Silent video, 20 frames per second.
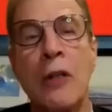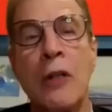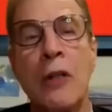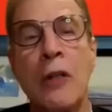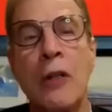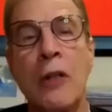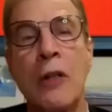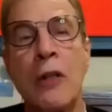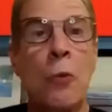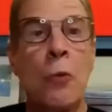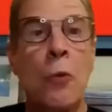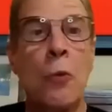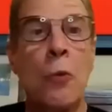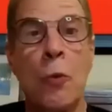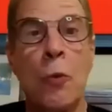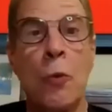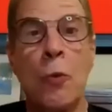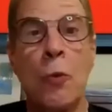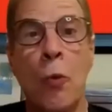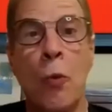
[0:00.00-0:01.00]
So
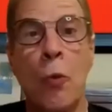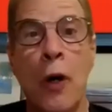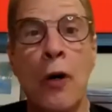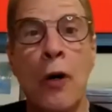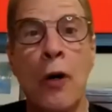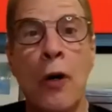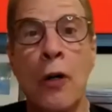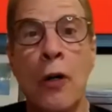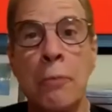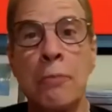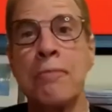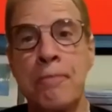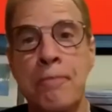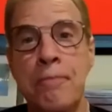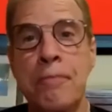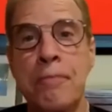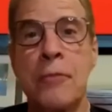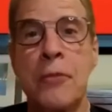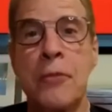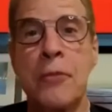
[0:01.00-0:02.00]
welcome
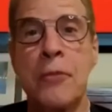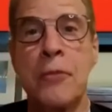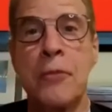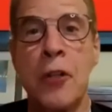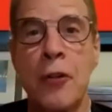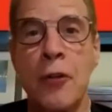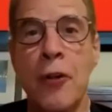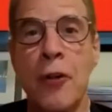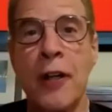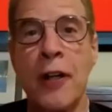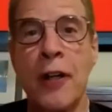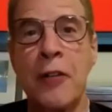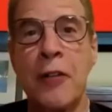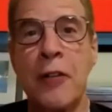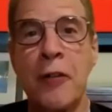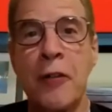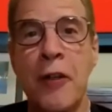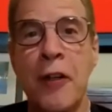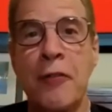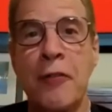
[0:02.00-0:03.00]
to the
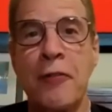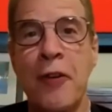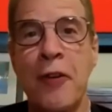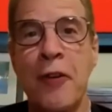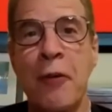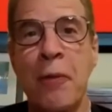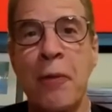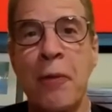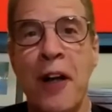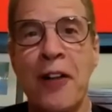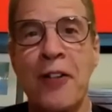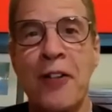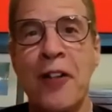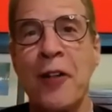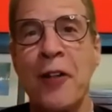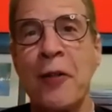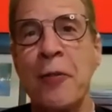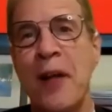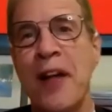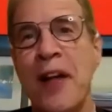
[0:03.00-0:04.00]
great Korean foreign
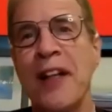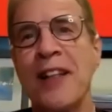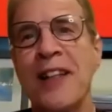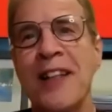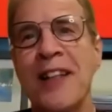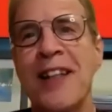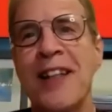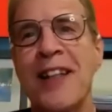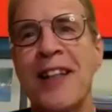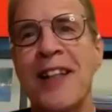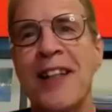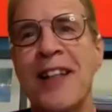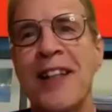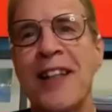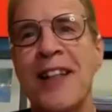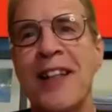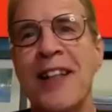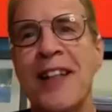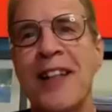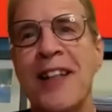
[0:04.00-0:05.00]
policy debate.
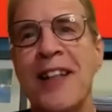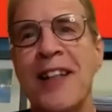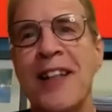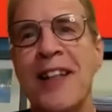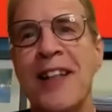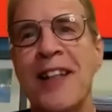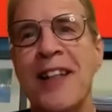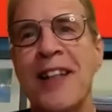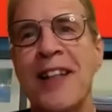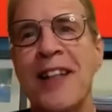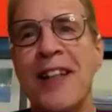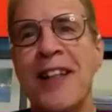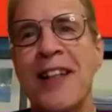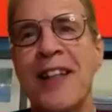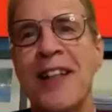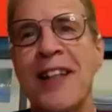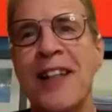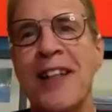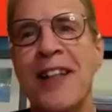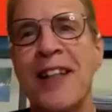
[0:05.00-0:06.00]

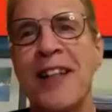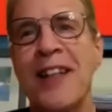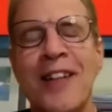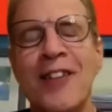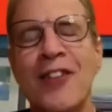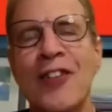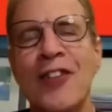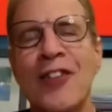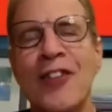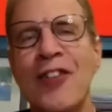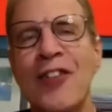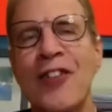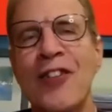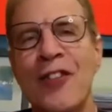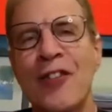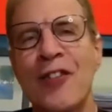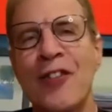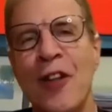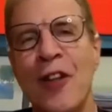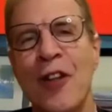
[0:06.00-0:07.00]
Uh, this is
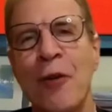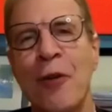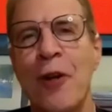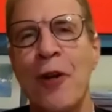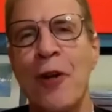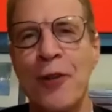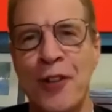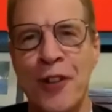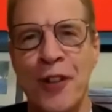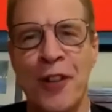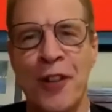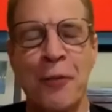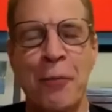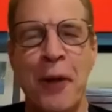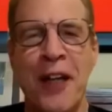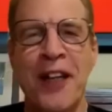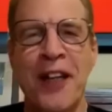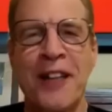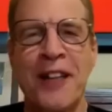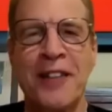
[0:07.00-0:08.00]
a slow motion
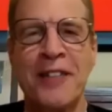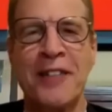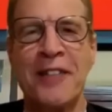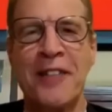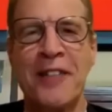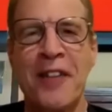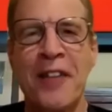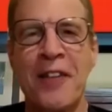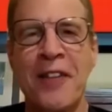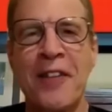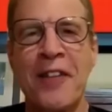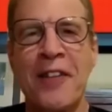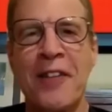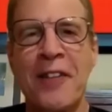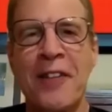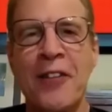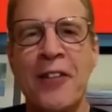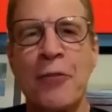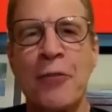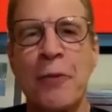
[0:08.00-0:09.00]
debate
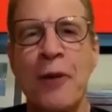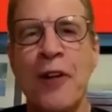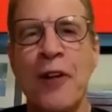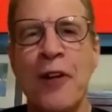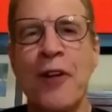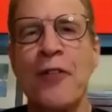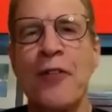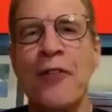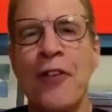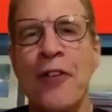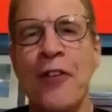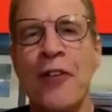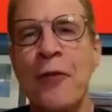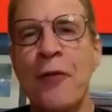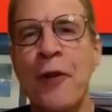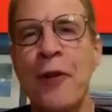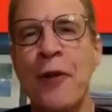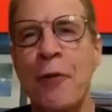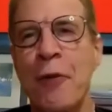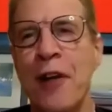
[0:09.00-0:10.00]
spread over
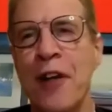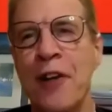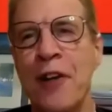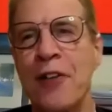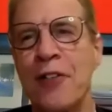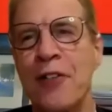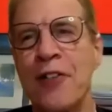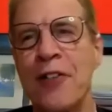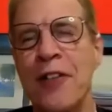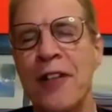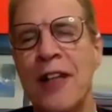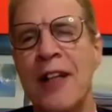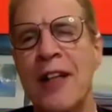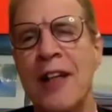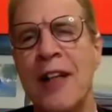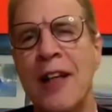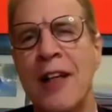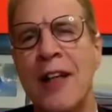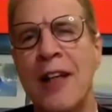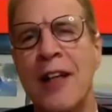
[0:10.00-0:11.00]
three weeks,
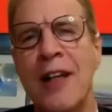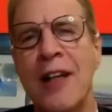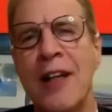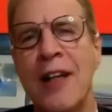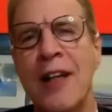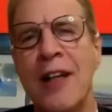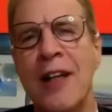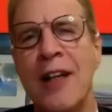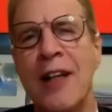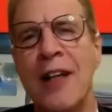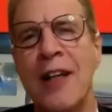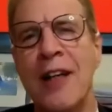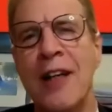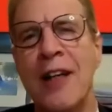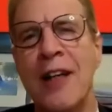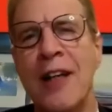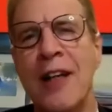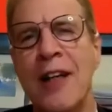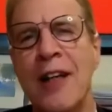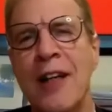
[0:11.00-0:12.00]

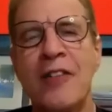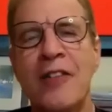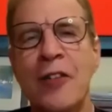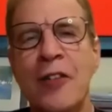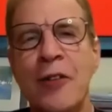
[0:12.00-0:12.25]
designed